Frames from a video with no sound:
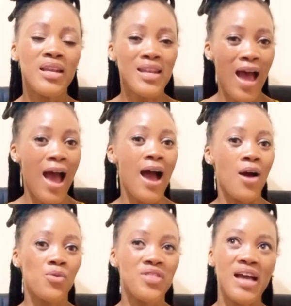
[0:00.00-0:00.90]

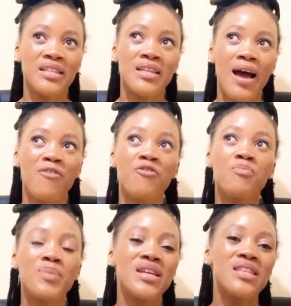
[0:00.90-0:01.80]
now that
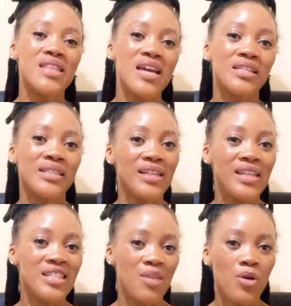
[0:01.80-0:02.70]
I've been there,
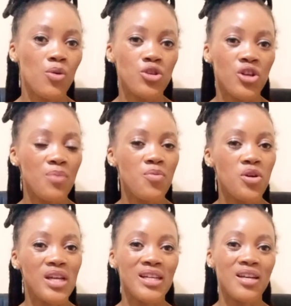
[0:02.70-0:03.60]
dated someone who's not a
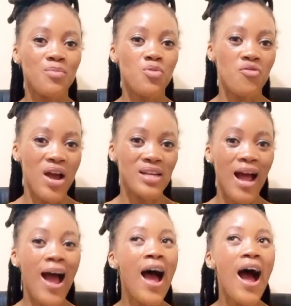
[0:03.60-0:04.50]
protector and a
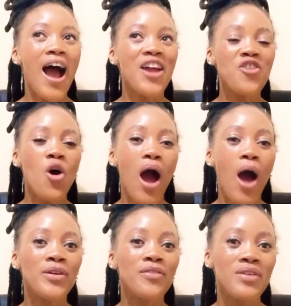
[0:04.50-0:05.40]
provider, I know
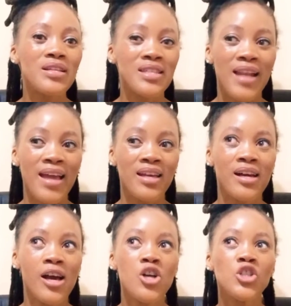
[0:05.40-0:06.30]
how it feels
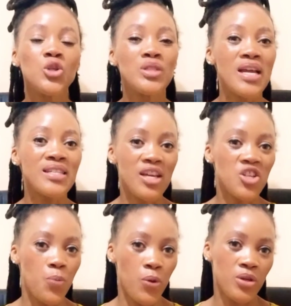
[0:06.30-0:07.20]
like to date
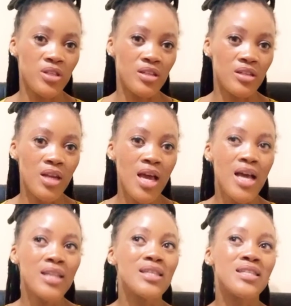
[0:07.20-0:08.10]
such a person.
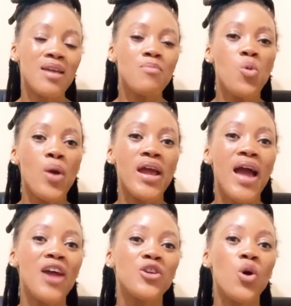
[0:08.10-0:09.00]
The same
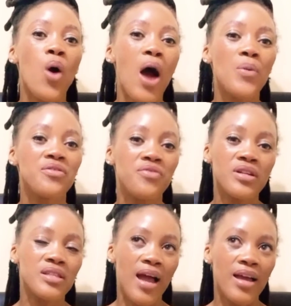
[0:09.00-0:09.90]
way I know how it
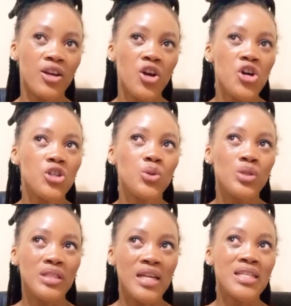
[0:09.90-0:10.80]
feels like
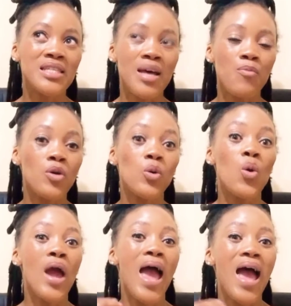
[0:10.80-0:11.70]
to date someone
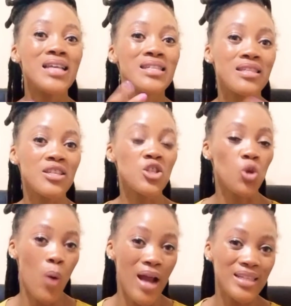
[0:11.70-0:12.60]
who has these
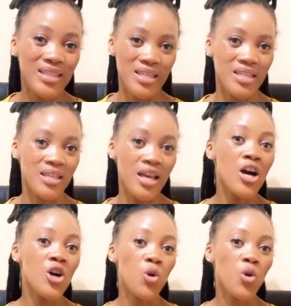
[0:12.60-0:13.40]
qualities